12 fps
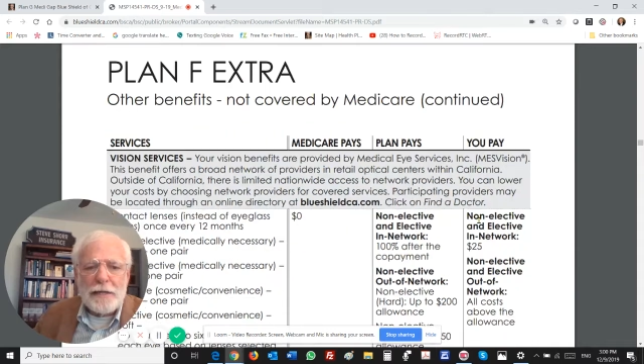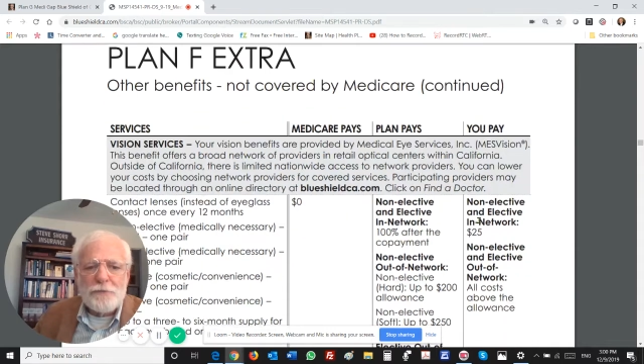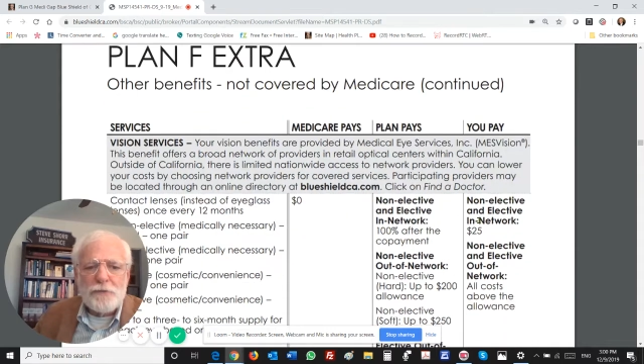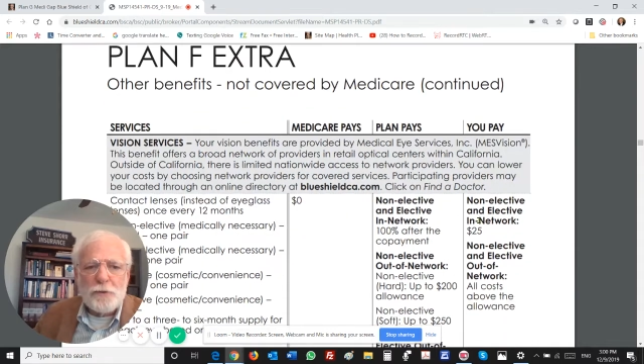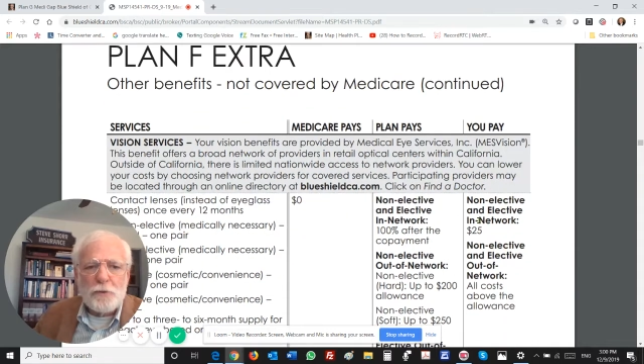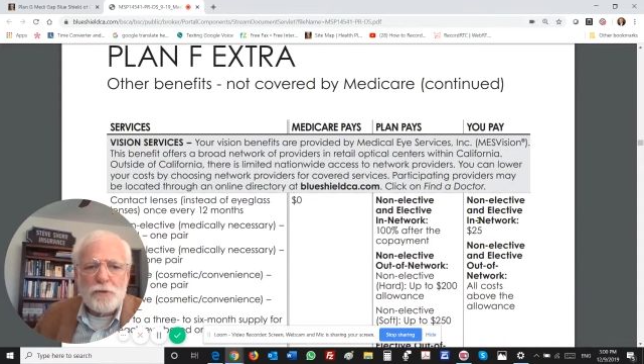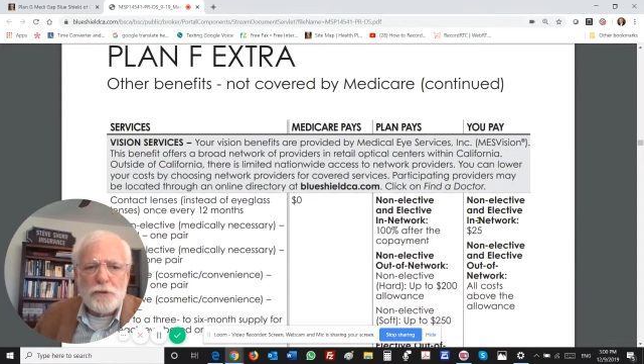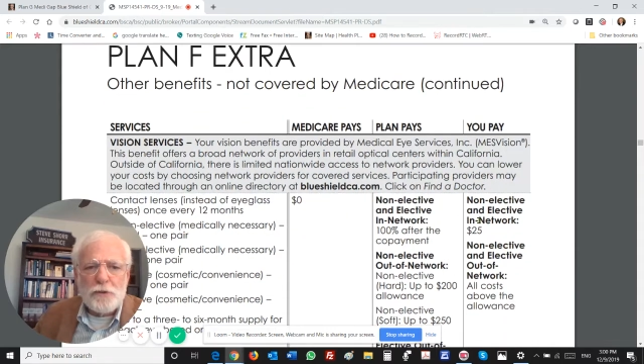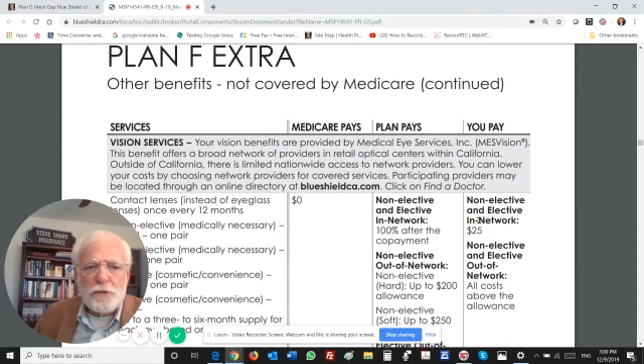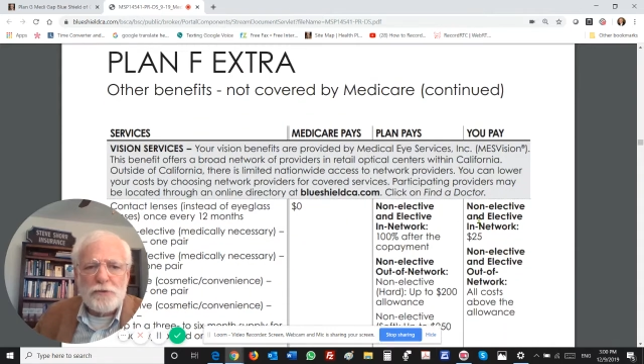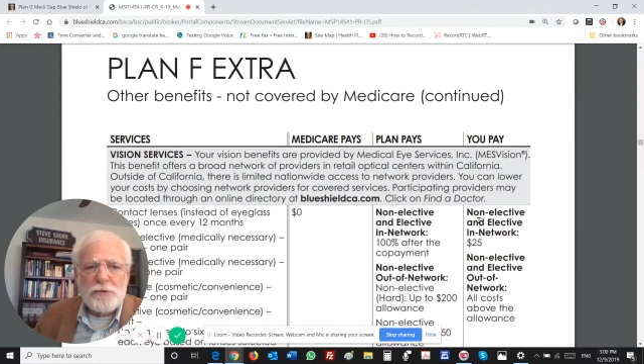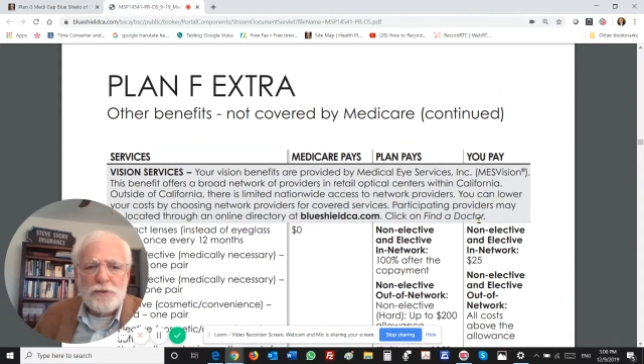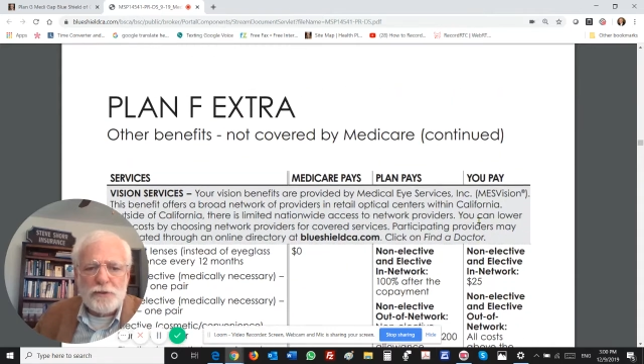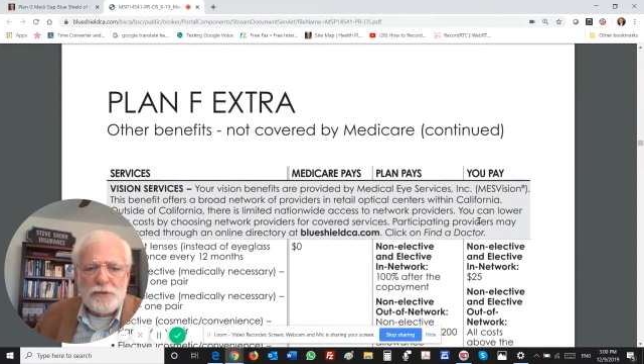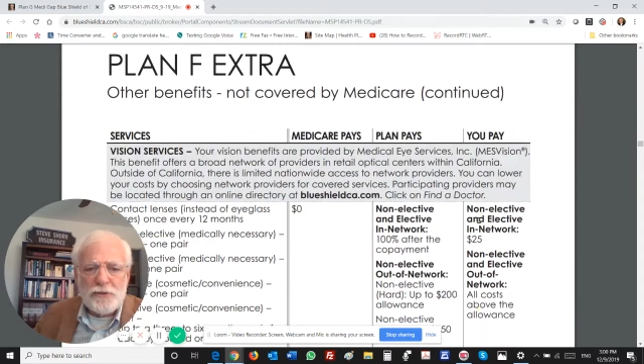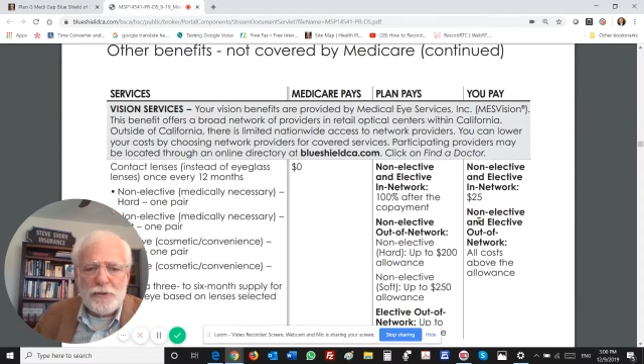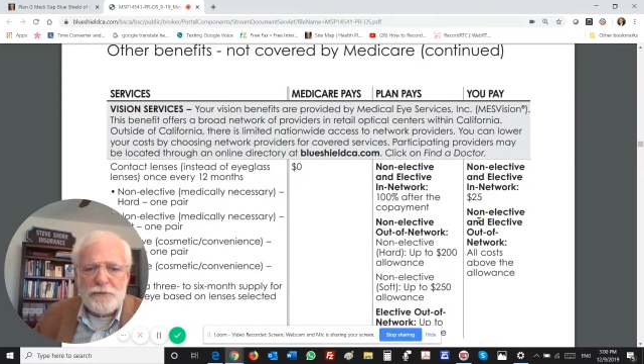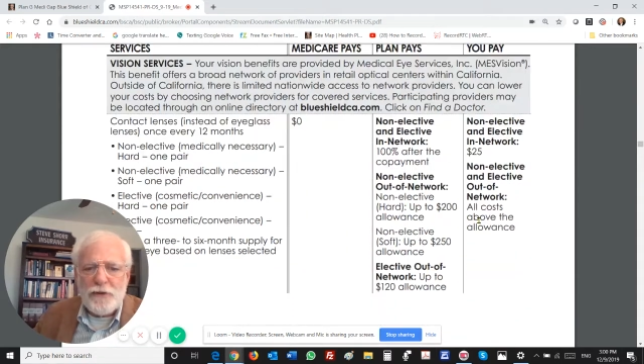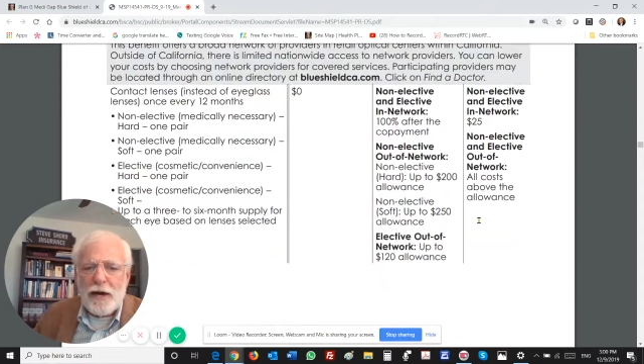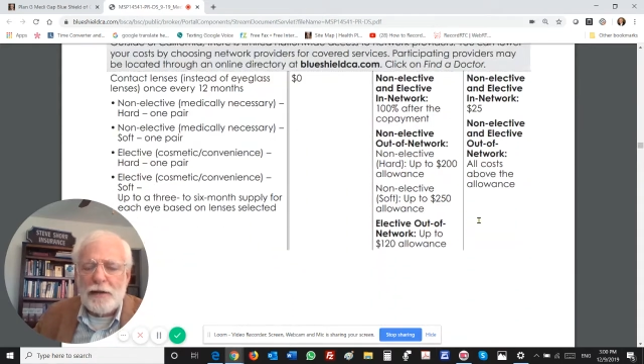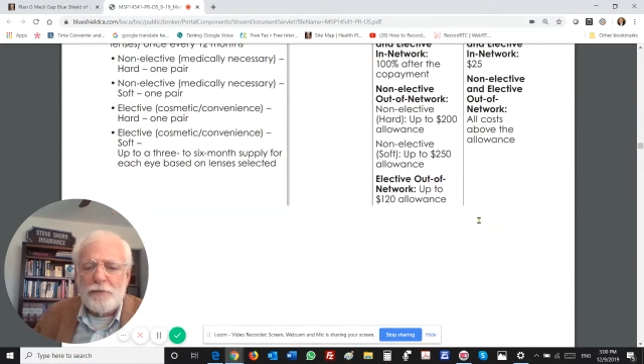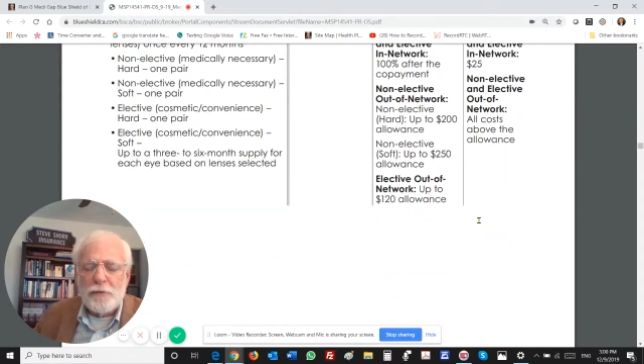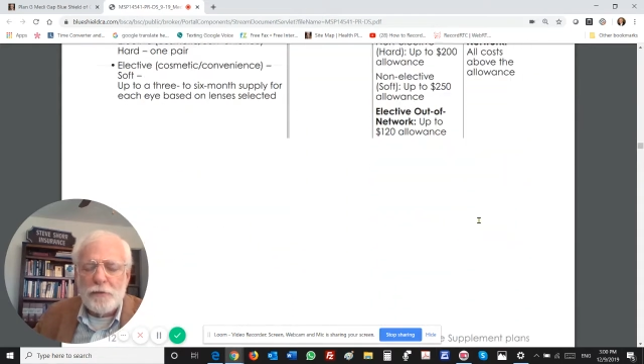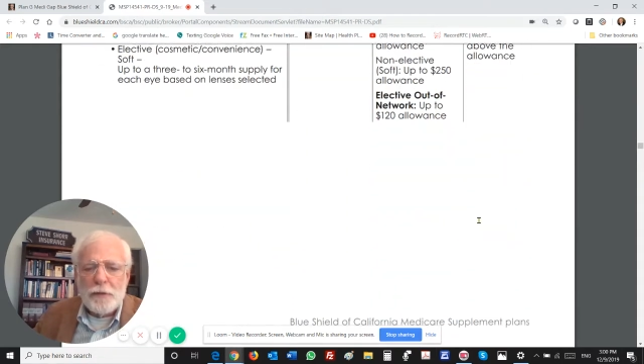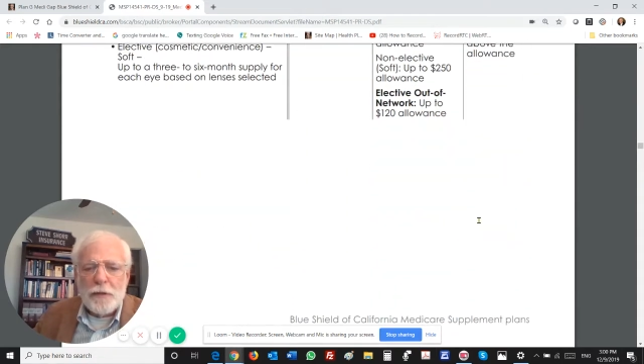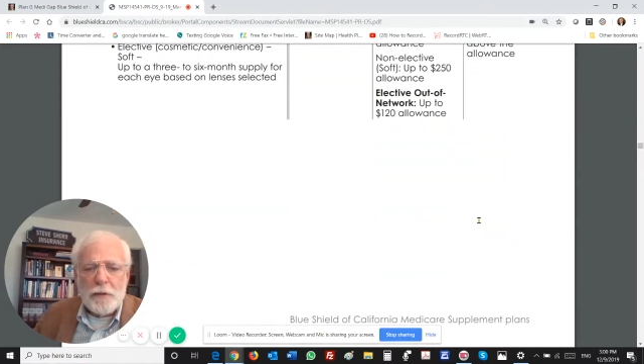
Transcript: if you turn 65